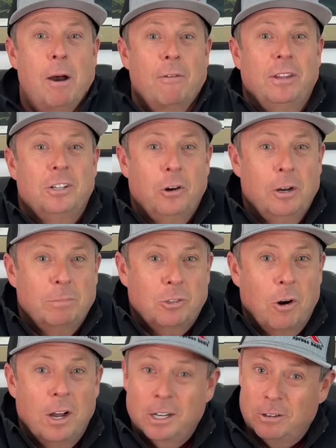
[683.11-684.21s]
off the turnip
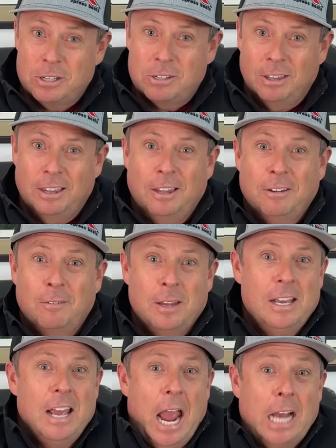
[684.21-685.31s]
truck or the the
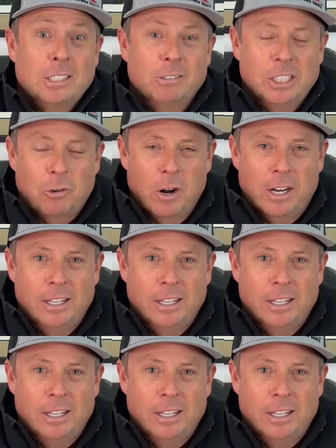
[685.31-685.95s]
hatchery truck.